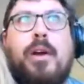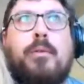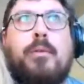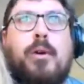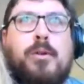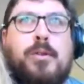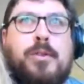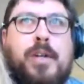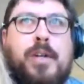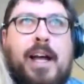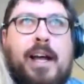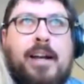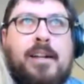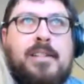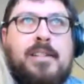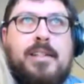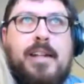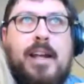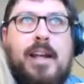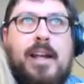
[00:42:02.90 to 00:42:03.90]
railroad
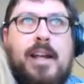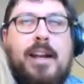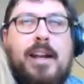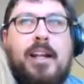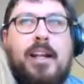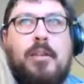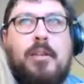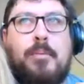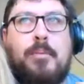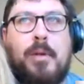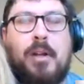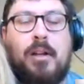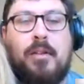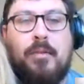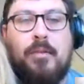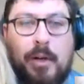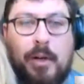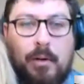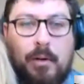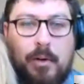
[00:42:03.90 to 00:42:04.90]
tracks, standing in the middle
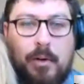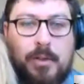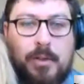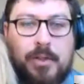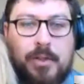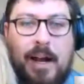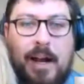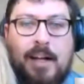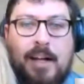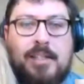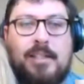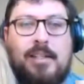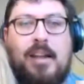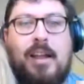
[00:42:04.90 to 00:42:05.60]
of railroad tracks,